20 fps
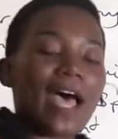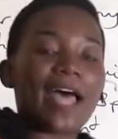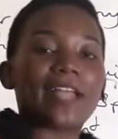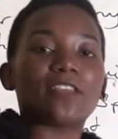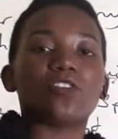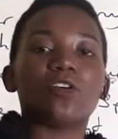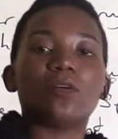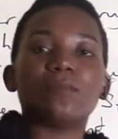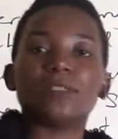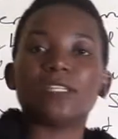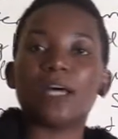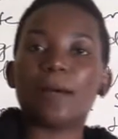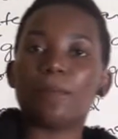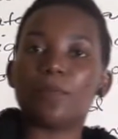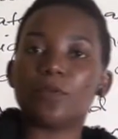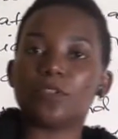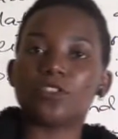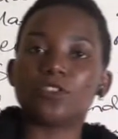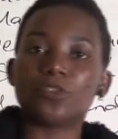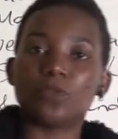atoms are
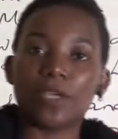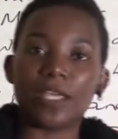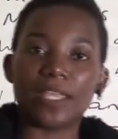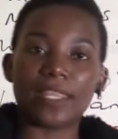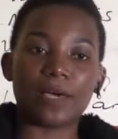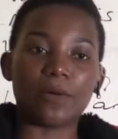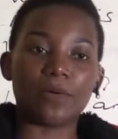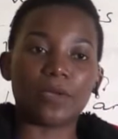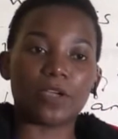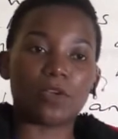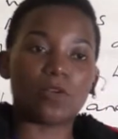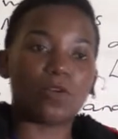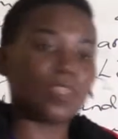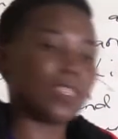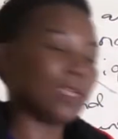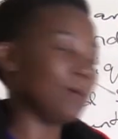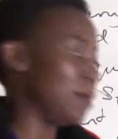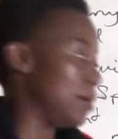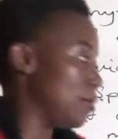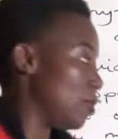put together, we call
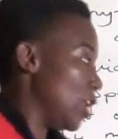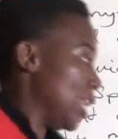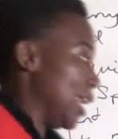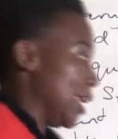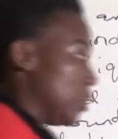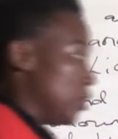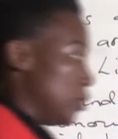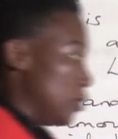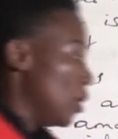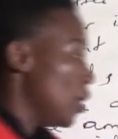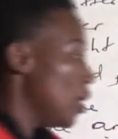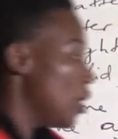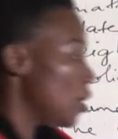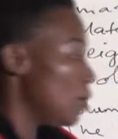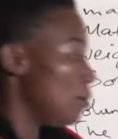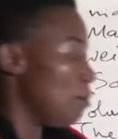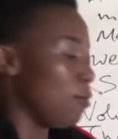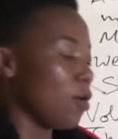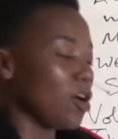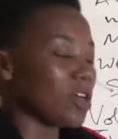them a molecule.
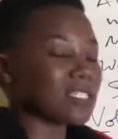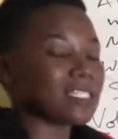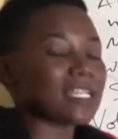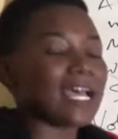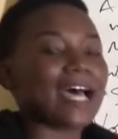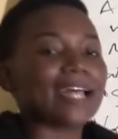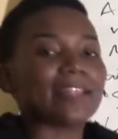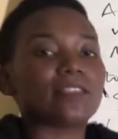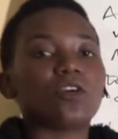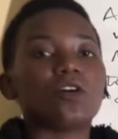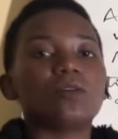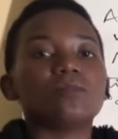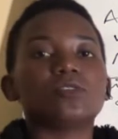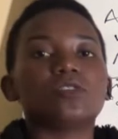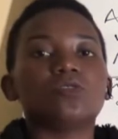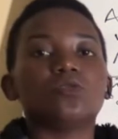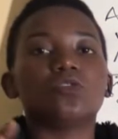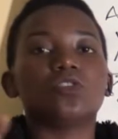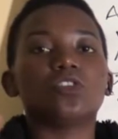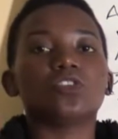Most atoms
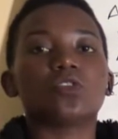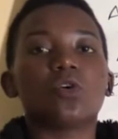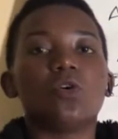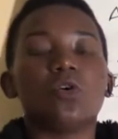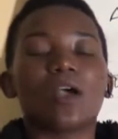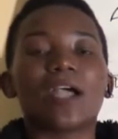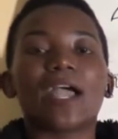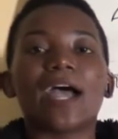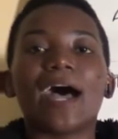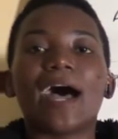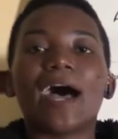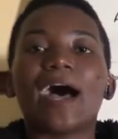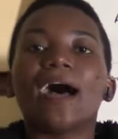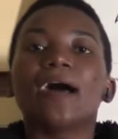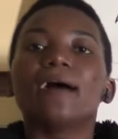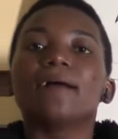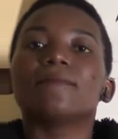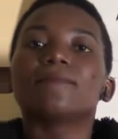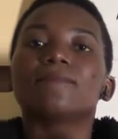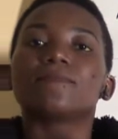do not
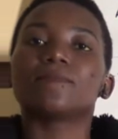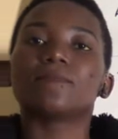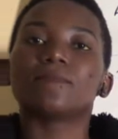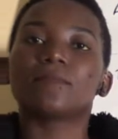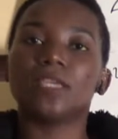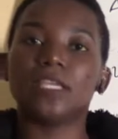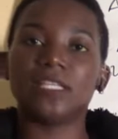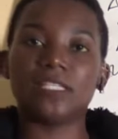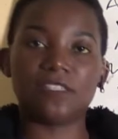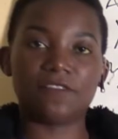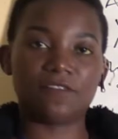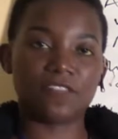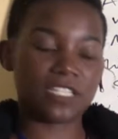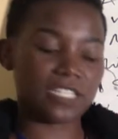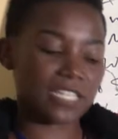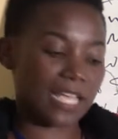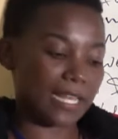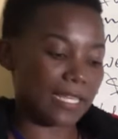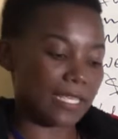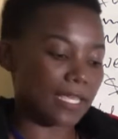occur
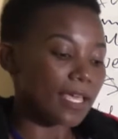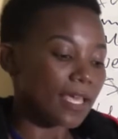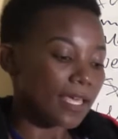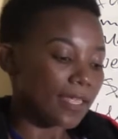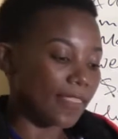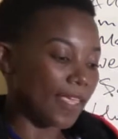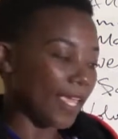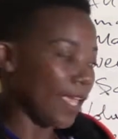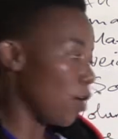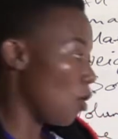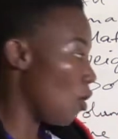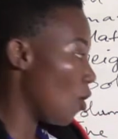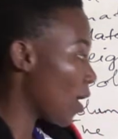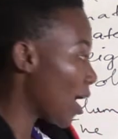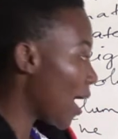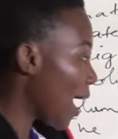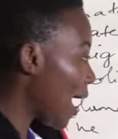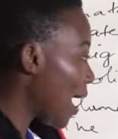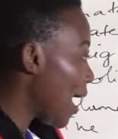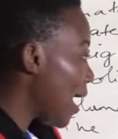individually. They
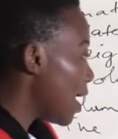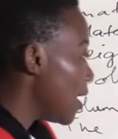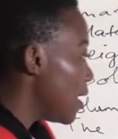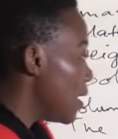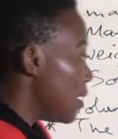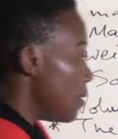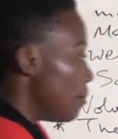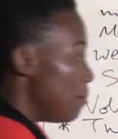occur